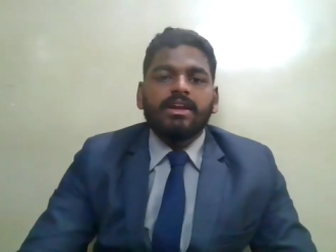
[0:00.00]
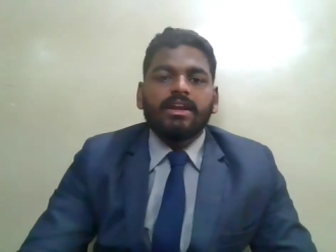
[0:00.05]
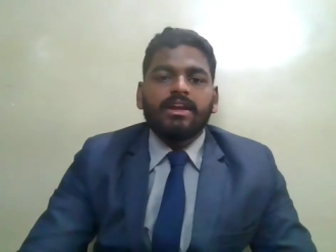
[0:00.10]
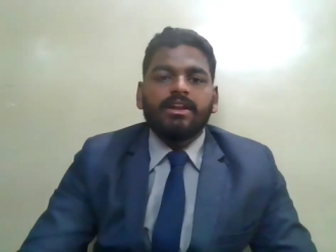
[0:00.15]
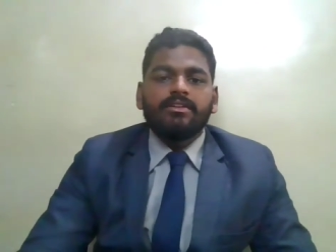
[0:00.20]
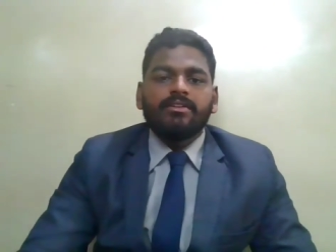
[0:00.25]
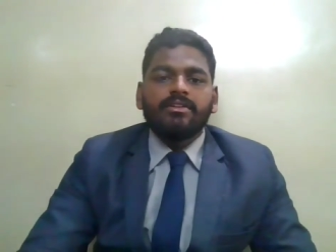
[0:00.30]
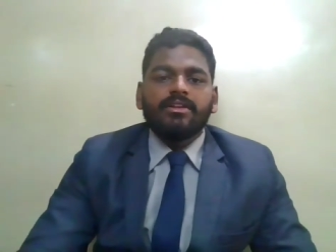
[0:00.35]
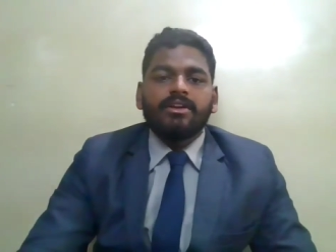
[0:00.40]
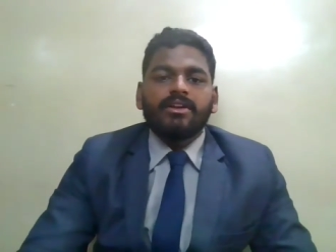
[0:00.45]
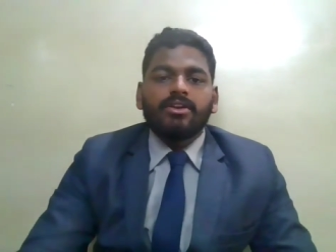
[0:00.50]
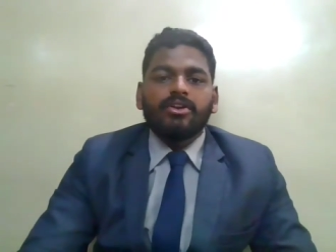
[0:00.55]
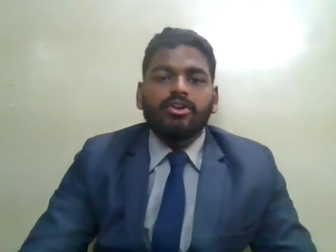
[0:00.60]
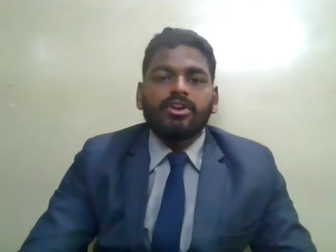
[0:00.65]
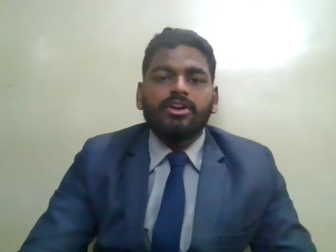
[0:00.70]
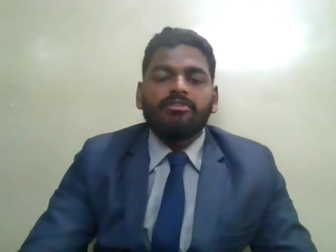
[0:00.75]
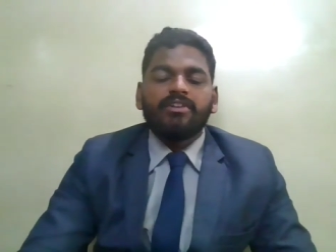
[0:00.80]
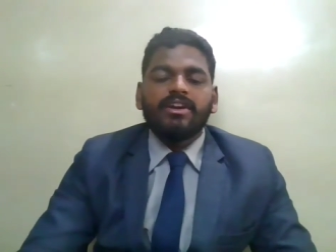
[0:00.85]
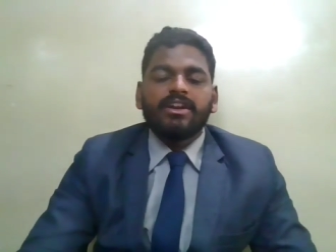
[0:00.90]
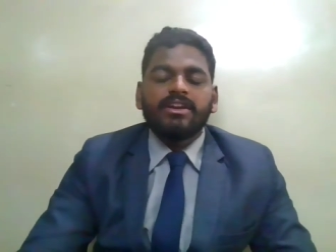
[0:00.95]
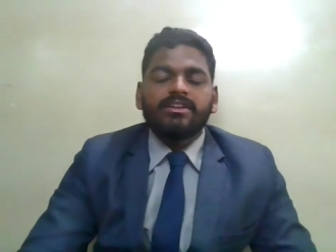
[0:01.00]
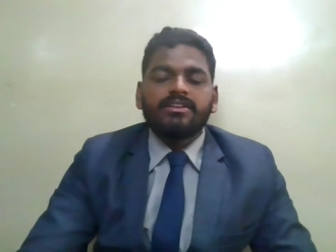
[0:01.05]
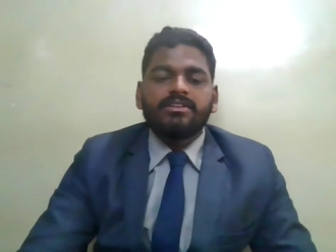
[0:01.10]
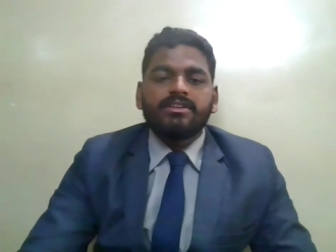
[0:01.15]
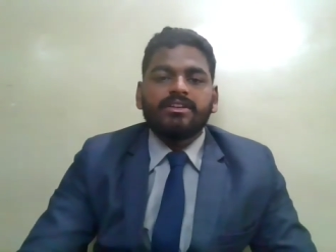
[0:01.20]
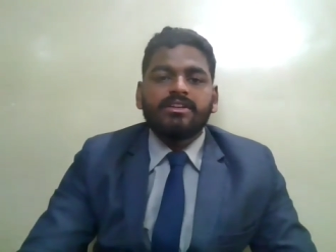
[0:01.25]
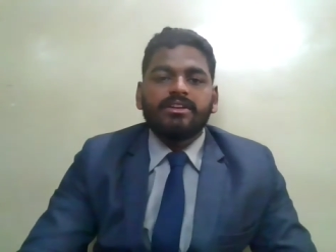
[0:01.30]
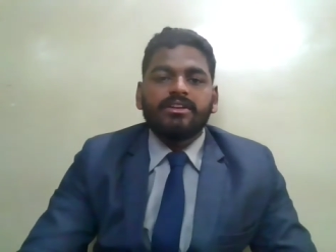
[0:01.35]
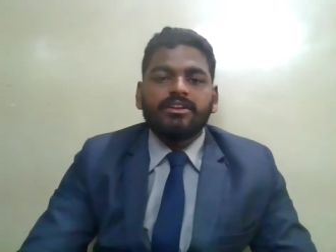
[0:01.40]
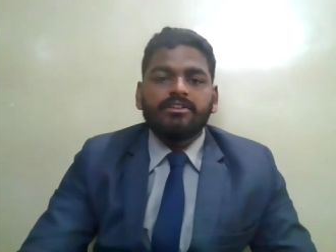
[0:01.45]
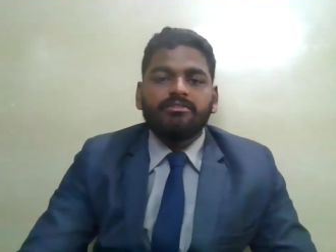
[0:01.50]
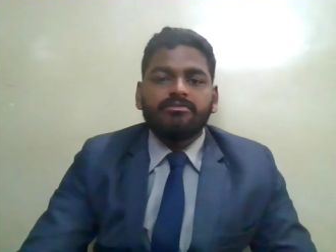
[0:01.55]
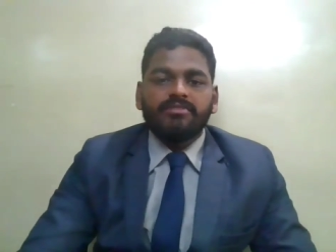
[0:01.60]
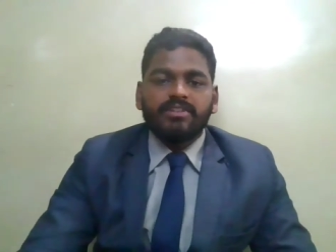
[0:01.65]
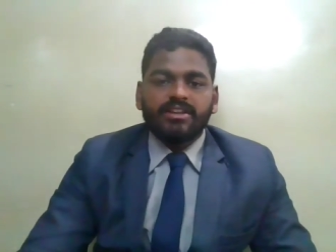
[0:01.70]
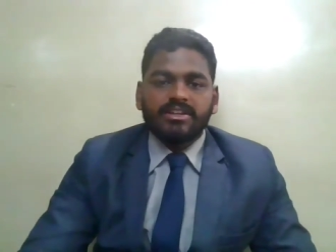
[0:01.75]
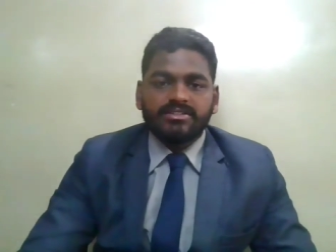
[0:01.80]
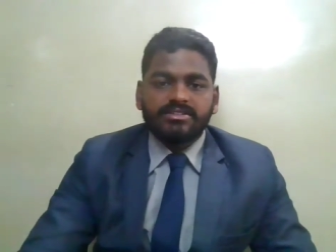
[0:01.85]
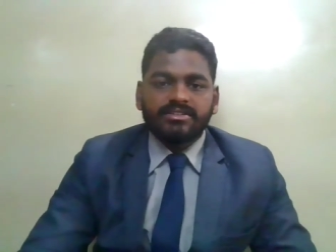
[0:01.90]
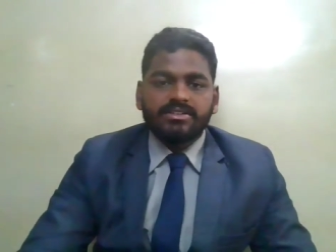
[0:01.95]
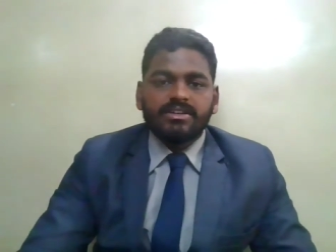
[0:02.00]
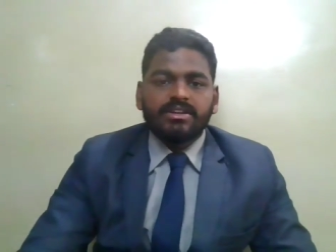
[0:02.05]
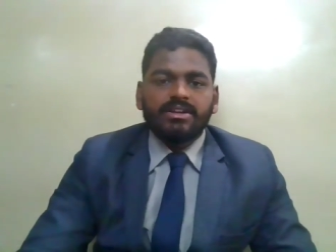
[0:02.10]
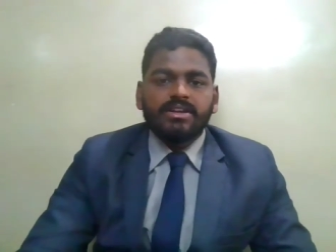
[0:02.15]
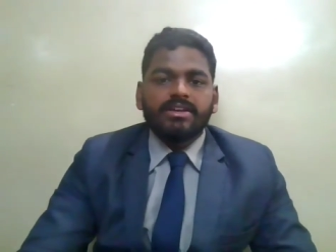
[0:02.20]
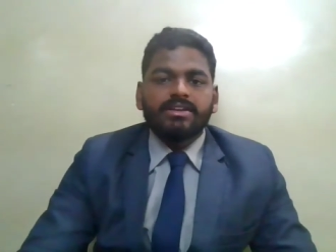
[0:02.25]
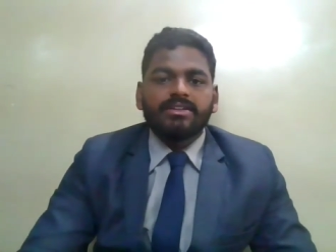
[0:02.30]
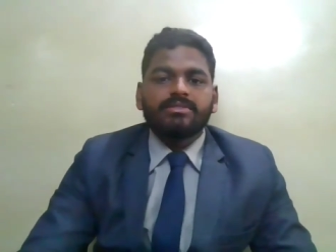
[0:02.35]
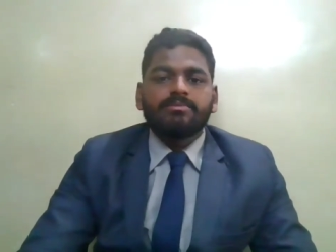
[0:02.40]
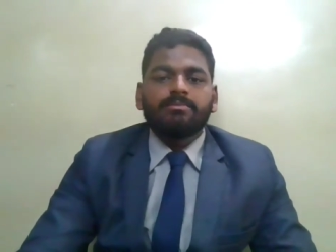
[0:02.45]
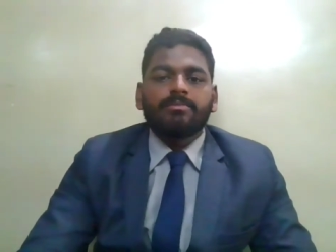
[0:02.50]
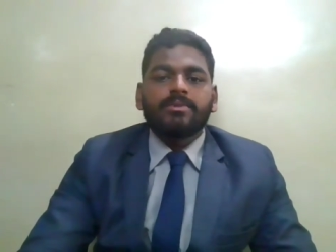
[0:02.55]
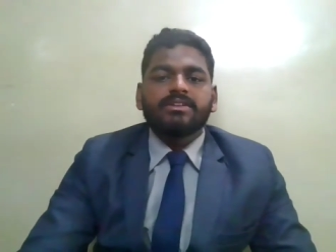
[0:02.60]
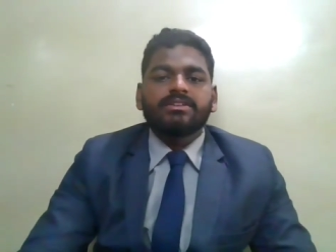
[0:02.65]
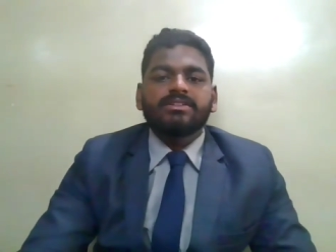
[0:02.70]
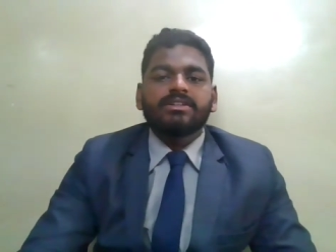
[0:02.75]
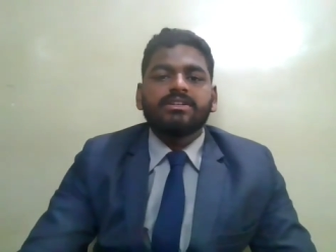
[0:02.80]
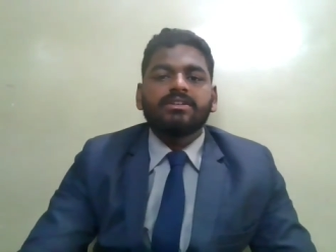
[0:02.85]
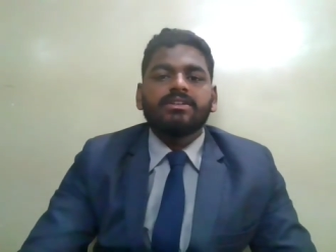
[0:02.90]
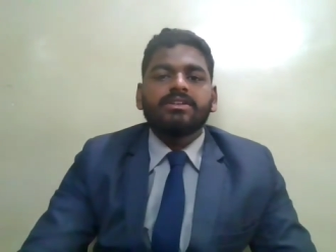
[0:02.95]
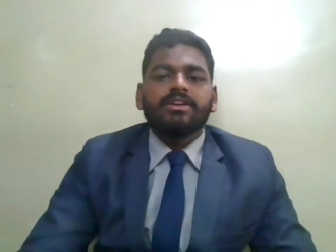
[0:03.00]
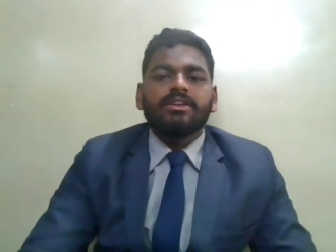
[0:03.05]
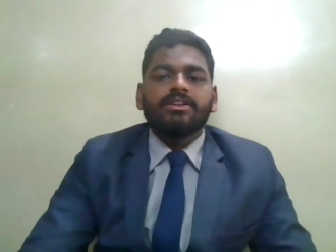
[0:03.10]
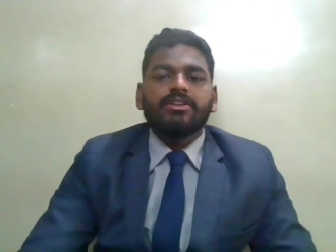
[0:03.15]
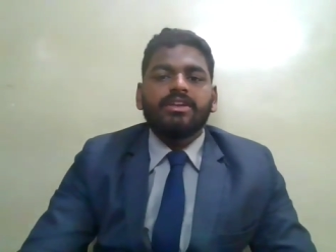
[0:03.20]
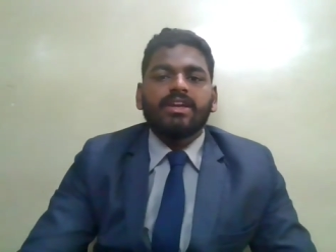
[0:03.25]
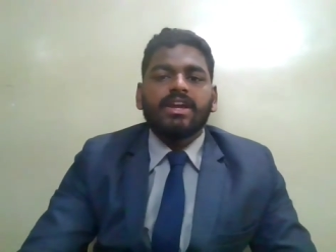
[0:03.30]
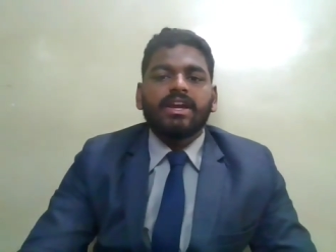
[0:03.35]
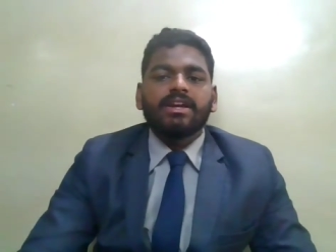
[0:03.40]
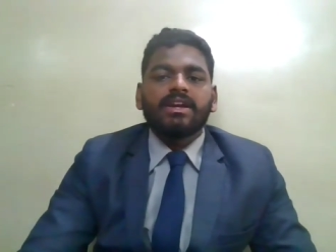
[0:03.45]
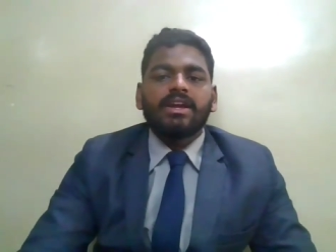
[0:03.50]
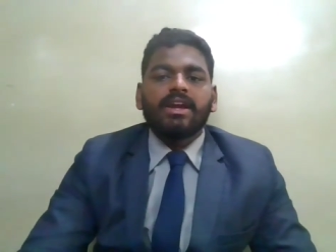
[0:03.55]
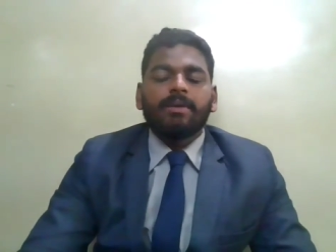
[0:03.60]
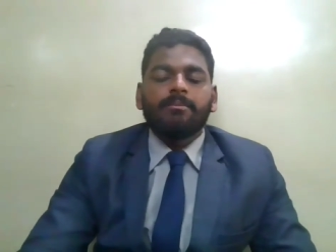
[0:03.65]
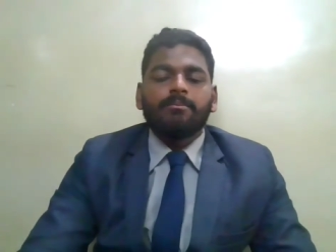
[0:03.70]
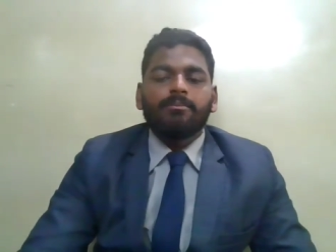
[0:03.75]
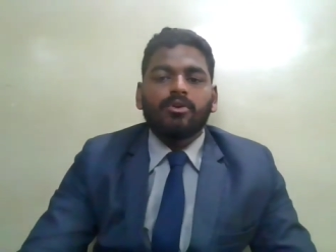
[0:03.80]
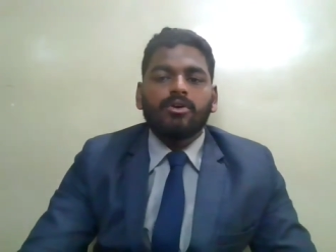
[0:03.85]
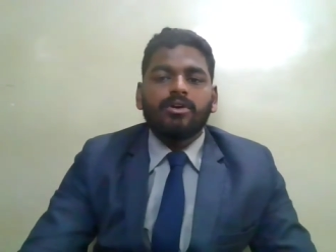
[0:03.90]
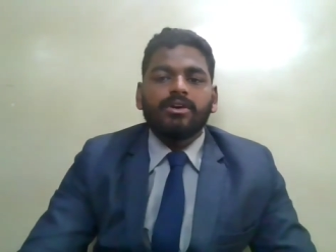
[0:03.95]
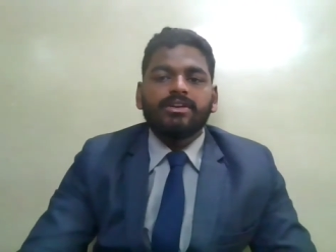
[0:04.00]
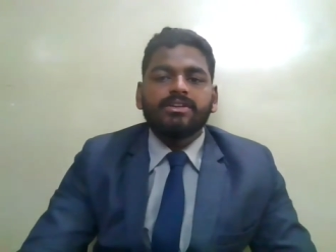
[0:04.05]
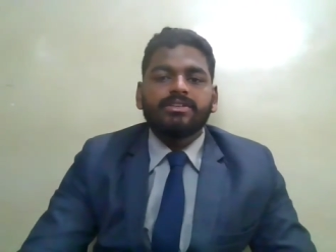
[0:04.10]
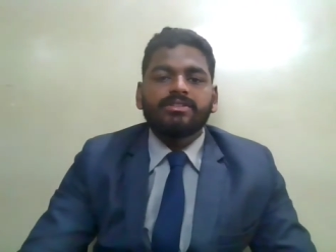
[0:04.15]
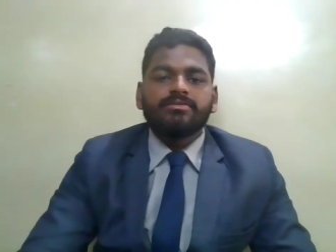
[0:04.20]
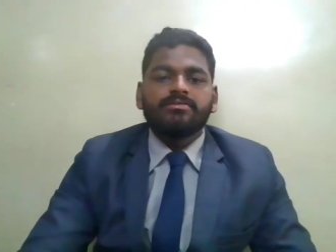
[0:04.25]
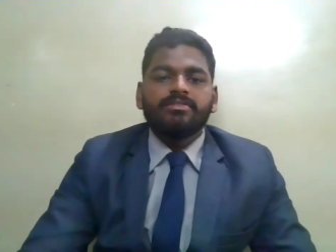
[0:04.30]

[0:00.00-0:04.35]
innovativeness is present in young employees,